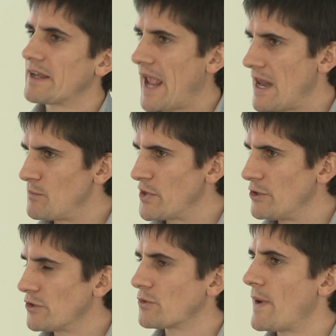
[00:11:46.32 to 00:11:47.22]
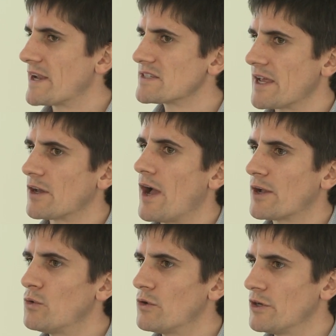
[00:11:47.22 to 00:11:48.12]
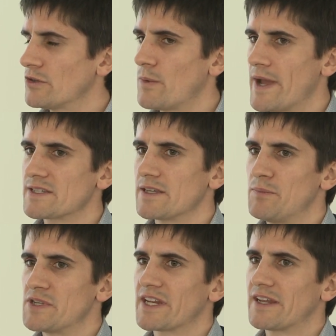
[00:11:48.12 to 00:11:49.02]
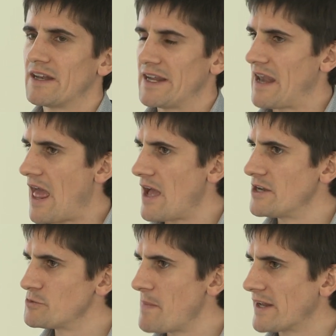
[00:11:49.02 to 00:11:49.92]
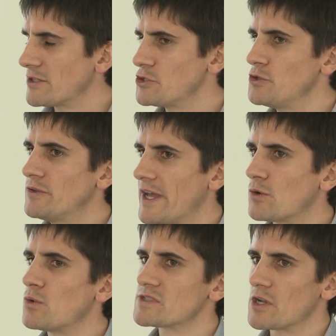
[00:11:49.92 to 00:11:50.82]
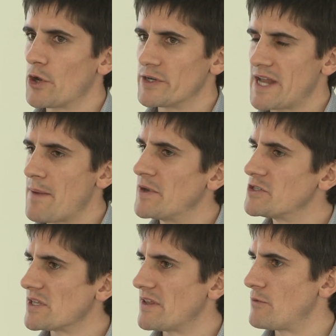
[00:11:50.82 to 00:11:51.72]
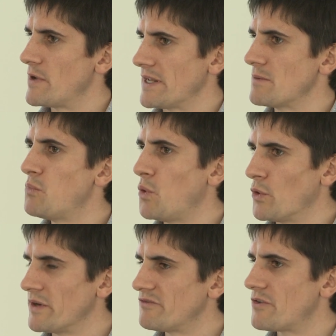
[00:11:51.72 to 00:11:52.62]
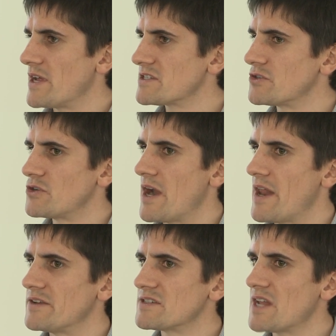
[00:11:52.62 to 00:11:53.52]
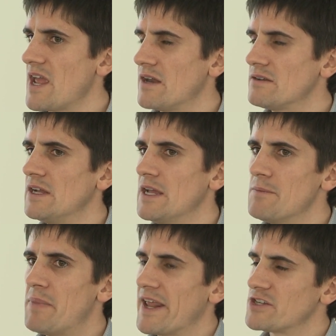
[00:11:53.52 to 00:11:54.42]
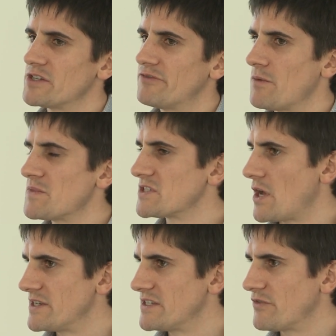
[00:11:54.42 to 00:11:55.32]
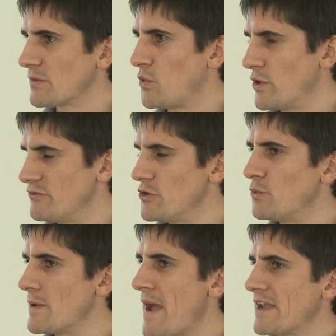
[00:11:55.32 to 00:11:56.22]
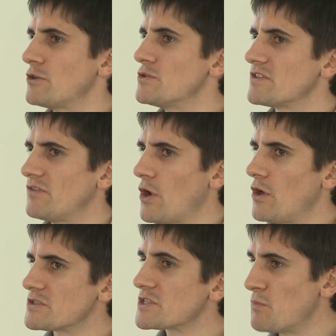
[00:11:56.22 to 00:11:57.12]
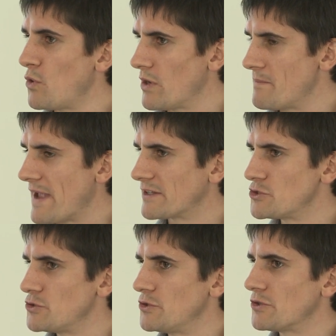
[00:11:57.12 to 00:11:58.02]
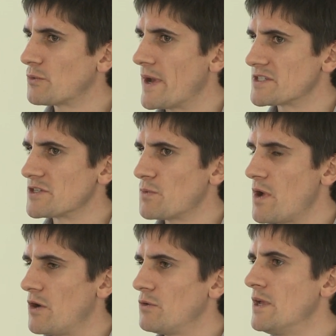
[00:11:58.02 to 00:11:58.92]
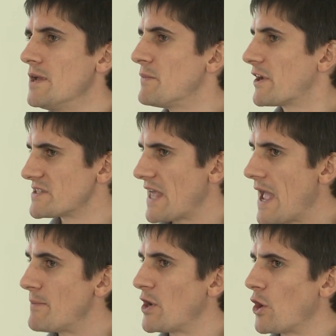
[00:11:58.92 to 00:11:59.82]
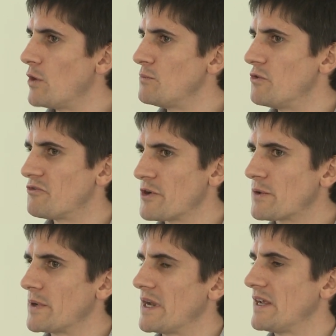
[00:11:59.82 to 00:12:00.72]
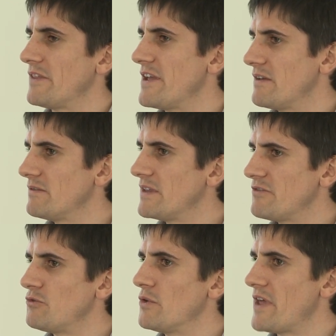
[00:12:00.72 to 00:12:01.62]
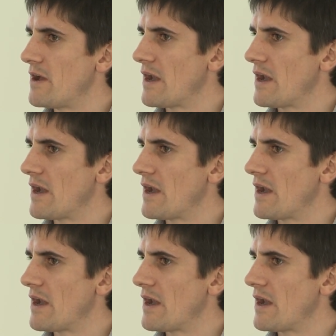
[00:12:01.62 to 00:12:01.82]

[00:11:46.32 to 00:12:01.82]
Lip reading: Canterbury earthquakes and Kaikoura earthquakes are particularly large magnitude, they caused a lot of damage, so they're really important for us to try and understand. But actually, from a scientific point of view, we make use of a lot smaller magnitude earthquakes as well, because they happen a lot more frequently, and therefore they